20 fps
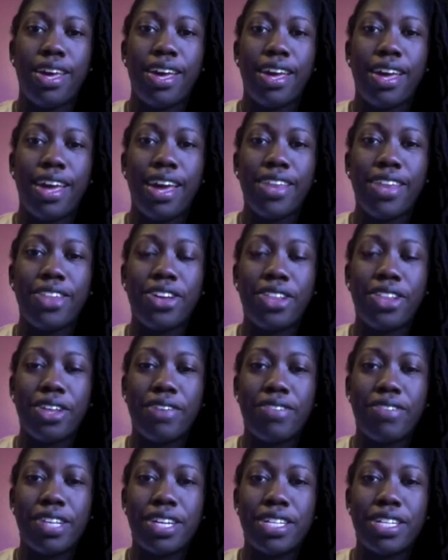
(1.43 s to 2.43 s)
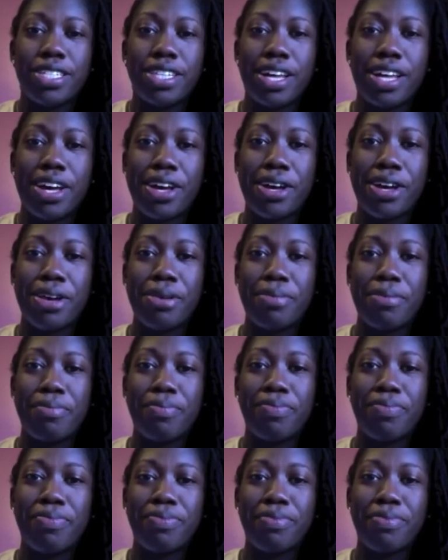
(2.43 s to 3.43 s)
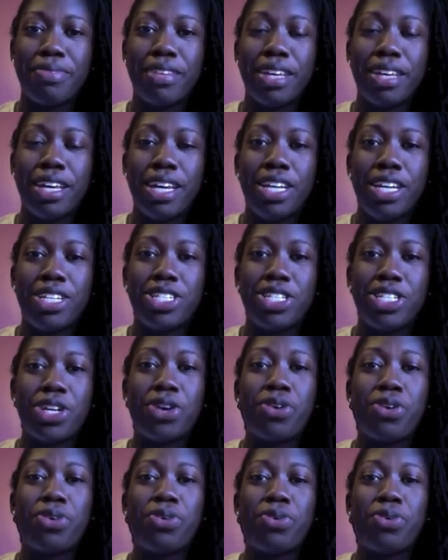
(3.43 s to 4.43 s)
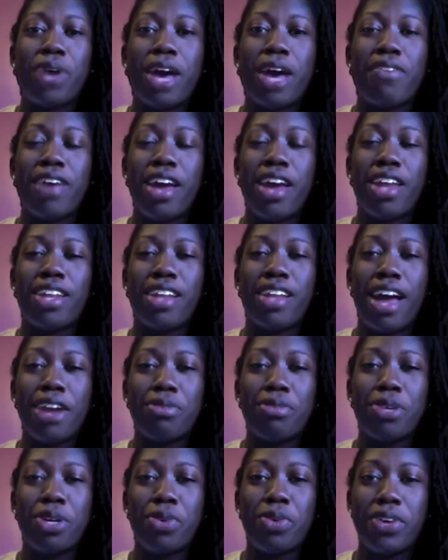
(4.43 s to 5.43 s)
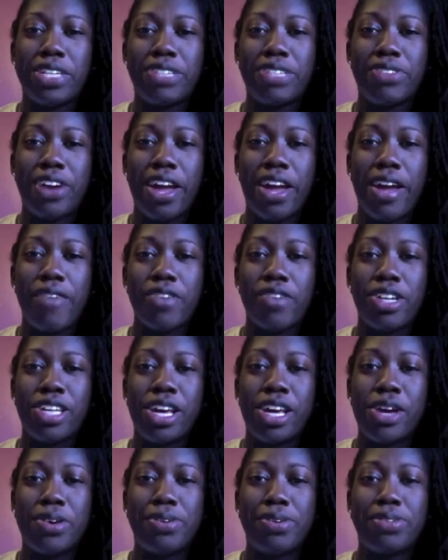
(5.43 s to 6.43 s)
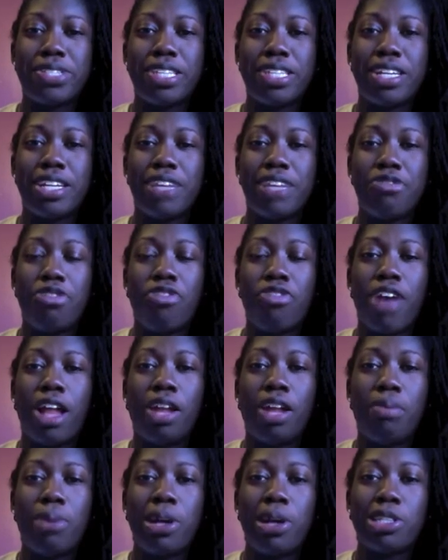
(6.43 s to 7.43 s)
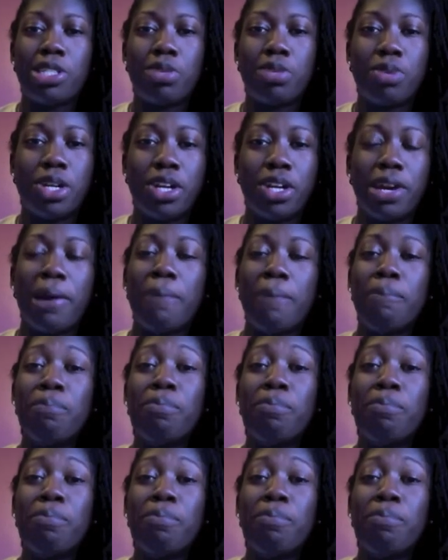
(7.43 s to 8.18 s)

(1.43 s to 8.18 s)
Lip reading: Hey there, lovelies. So I've had a lot of requests for hair videos, and if you follow me on Twitter,